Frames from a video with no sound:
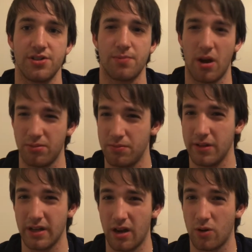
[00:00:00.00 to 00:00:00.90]
probably
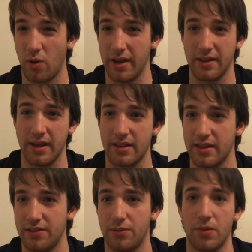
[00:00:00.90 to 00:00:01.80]
not quite like
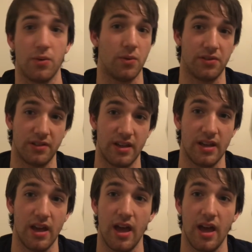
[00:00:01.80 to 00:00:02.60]
this, but we'll see.